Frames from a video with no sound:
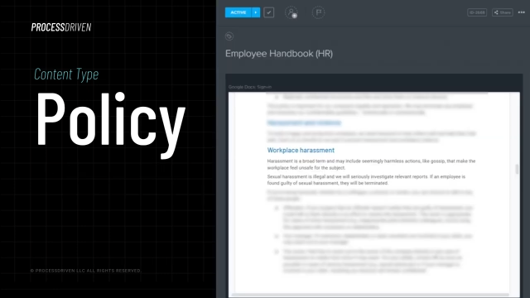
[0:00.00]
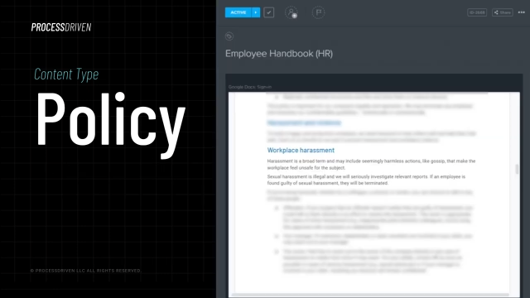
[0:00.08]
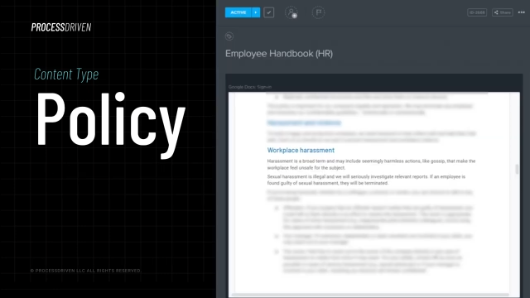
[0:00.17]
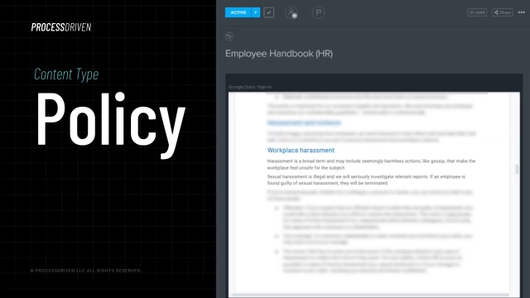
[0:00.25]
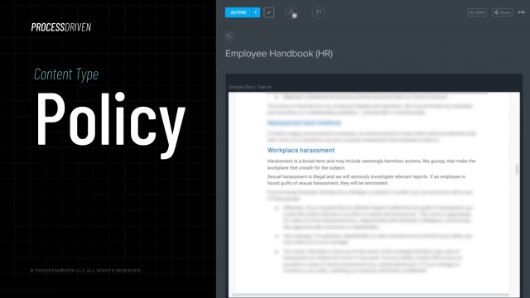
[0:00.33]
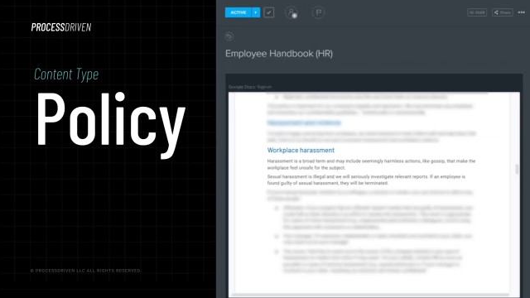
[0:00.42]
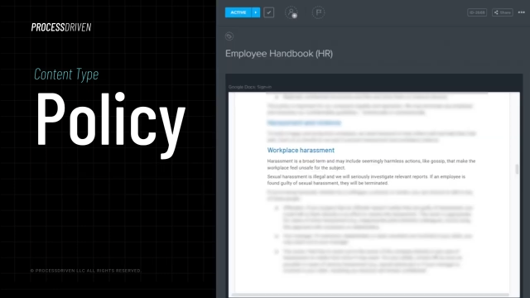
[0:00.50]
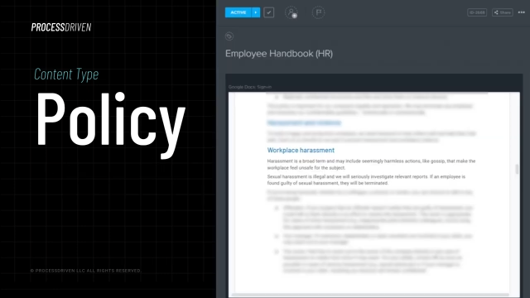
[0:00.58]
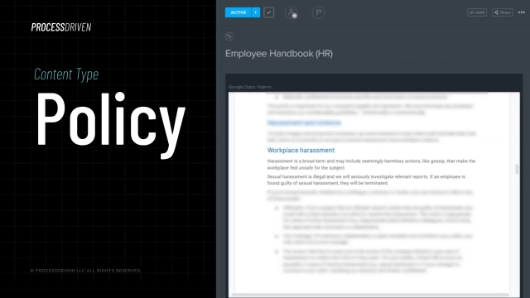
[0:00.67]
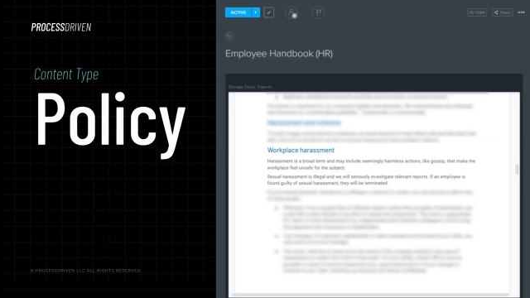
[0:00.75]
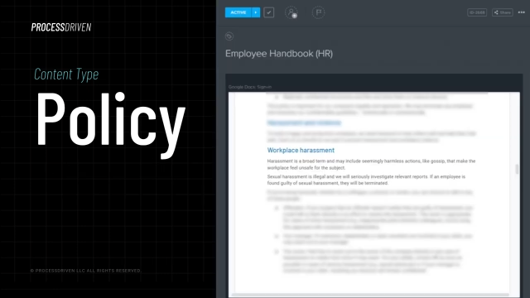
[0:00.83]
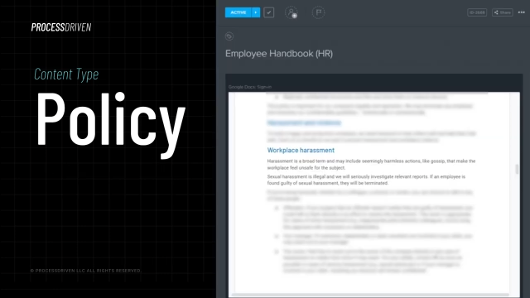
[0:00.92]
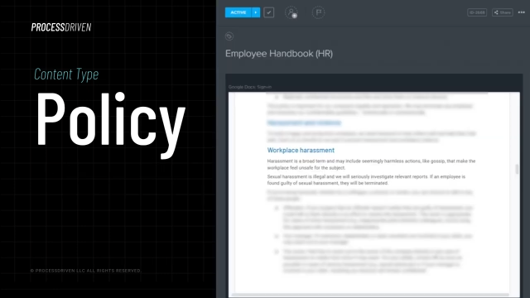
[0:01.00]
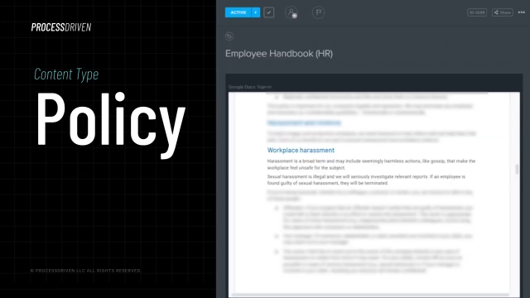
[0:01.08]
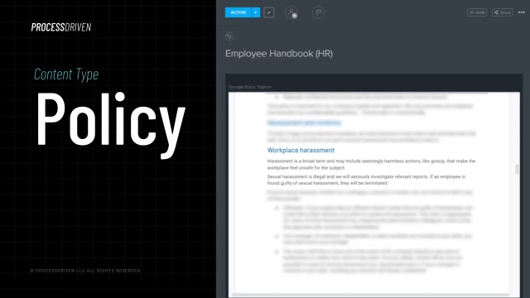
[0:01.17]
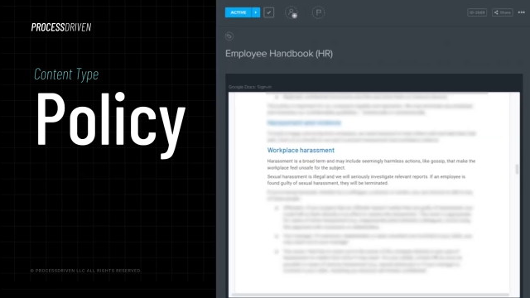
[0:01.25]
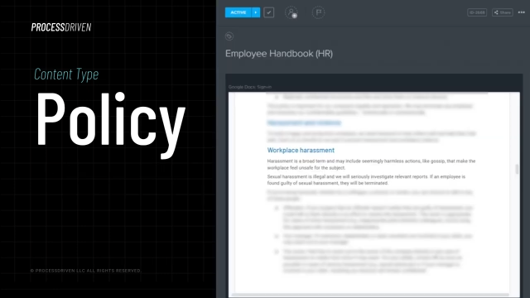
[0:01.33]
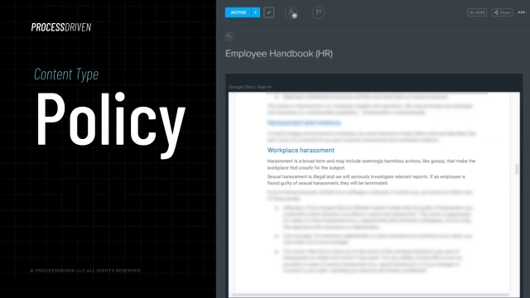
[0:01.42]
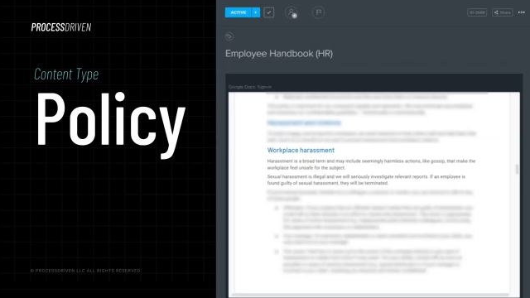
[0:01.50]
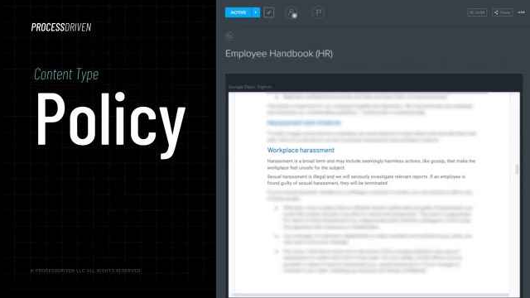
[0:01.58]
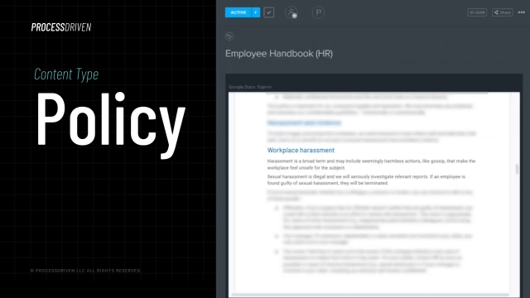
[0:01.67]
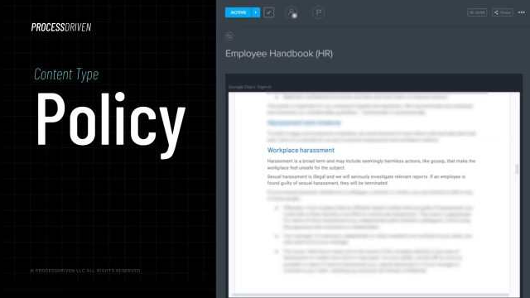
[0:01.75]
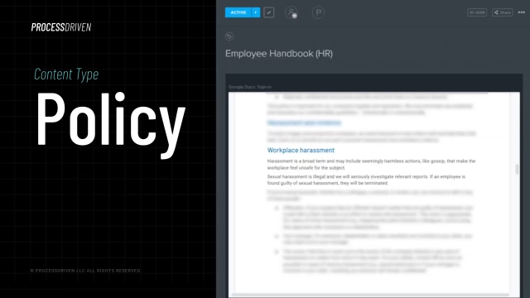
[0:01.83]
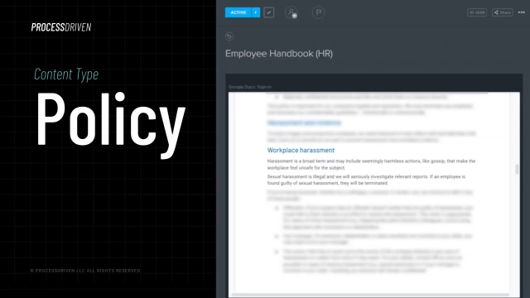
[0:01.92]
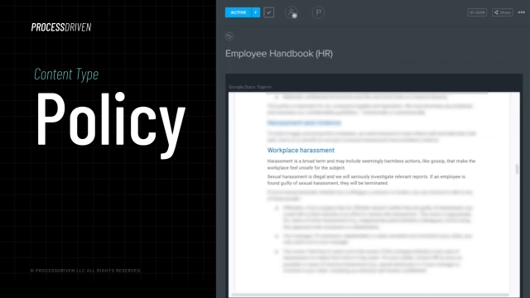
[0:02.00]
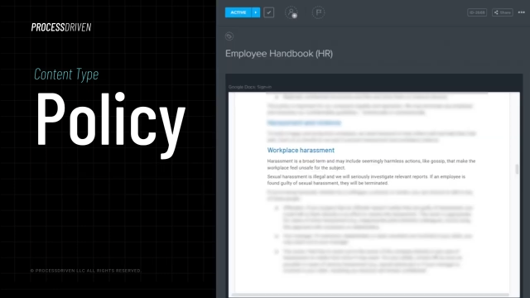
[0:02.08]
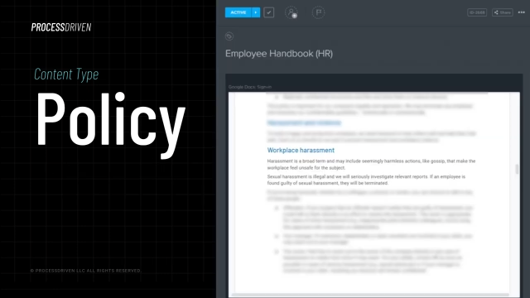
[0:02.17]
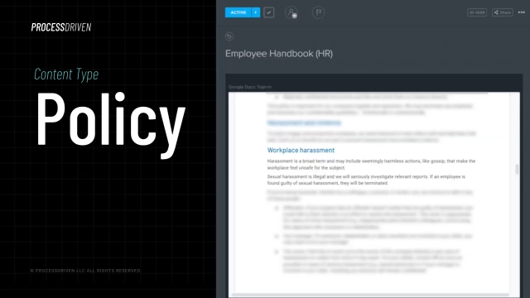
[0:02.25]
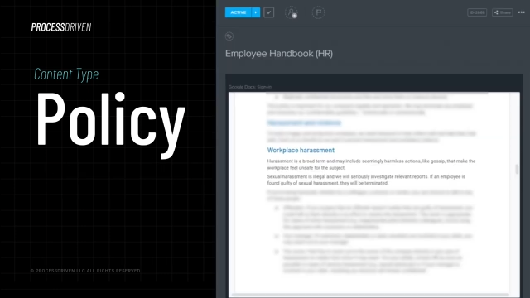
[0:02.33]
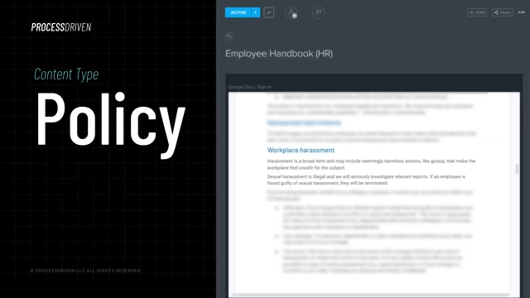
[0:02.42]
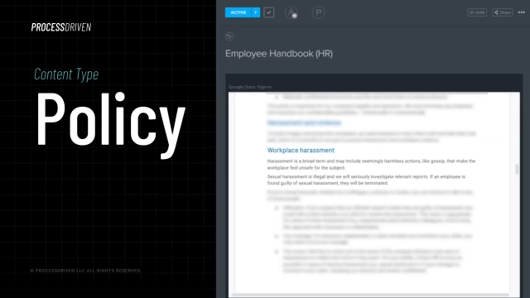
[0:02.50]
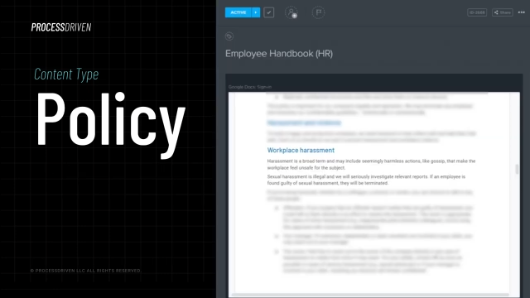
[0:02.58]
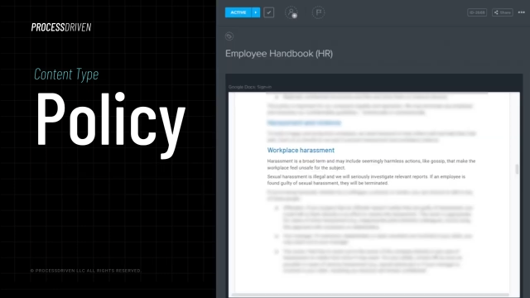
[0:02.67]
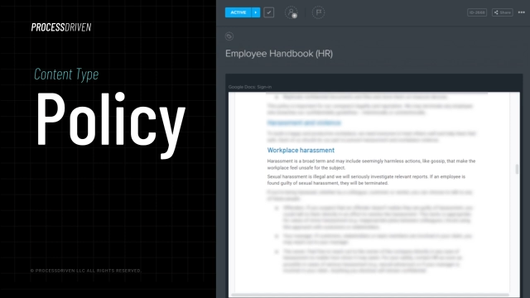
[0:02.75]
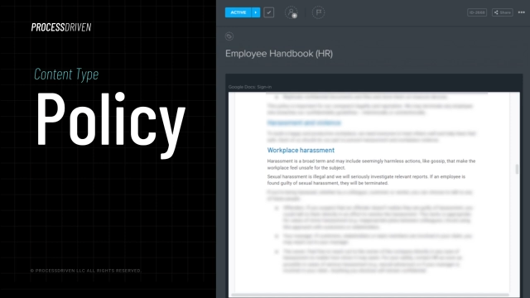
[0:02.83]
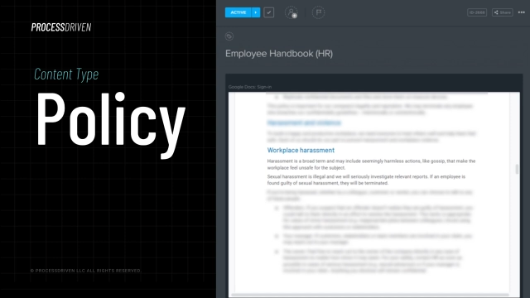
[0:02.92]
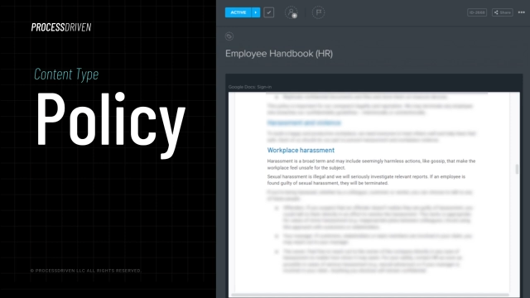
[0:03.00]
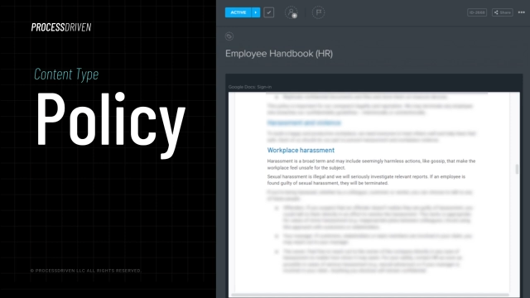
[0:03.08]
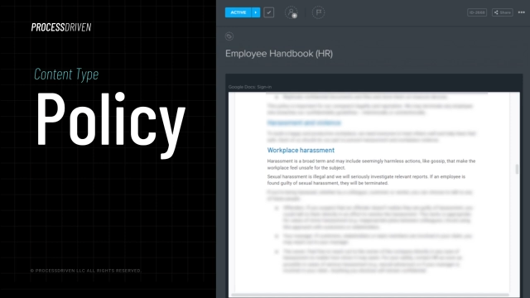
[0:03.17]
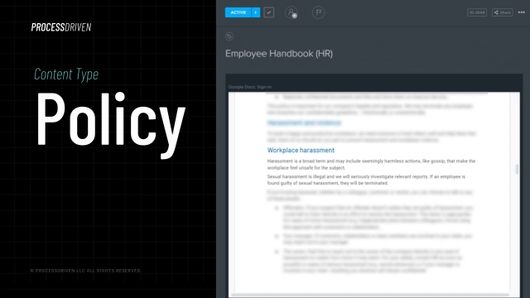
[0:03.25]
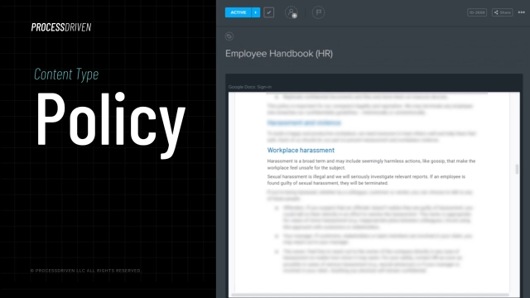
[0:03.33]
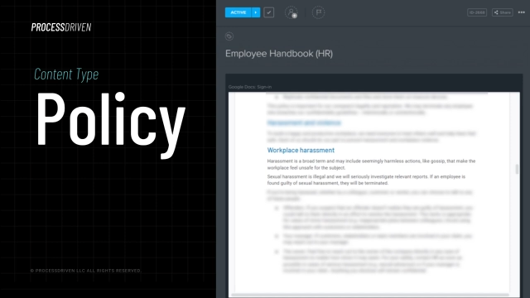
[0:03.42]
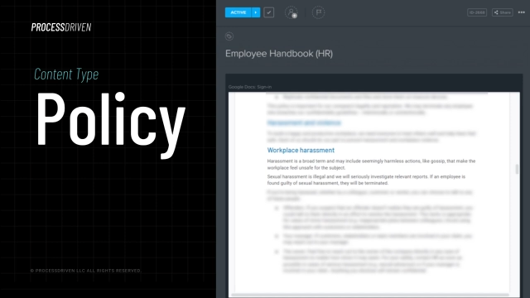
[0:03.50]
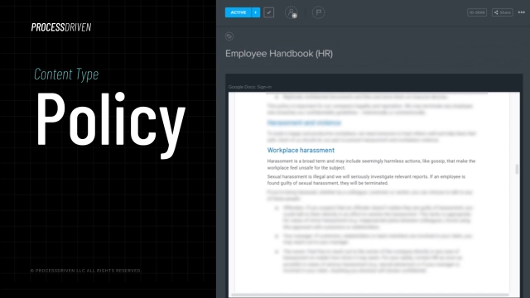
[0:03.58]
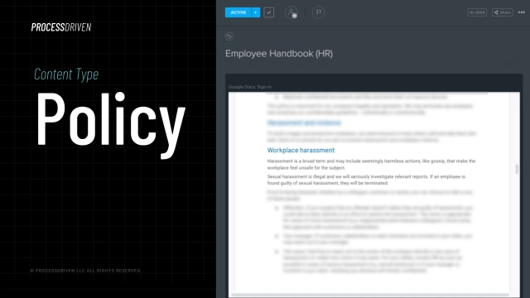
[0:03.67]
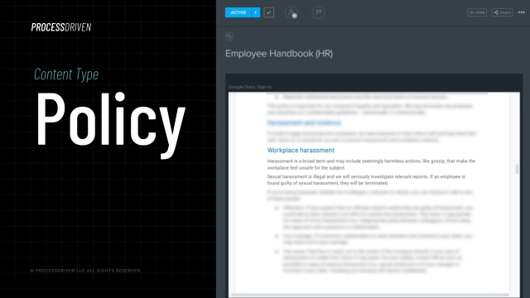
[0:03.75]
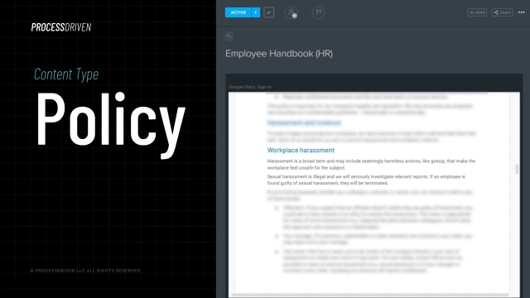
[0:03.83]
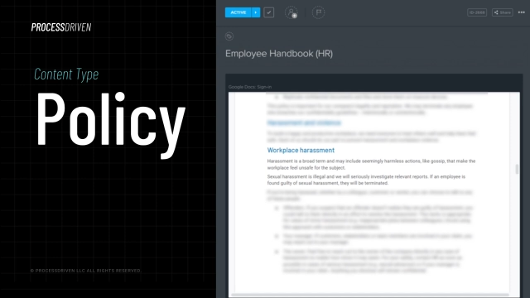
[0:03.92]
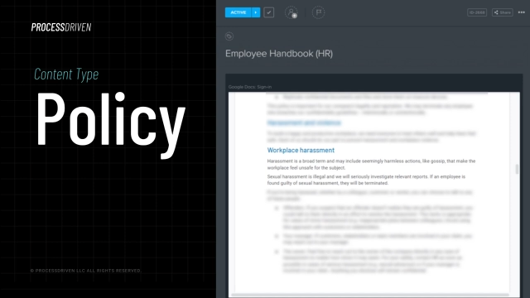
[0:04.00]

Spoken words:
(no speaker visible)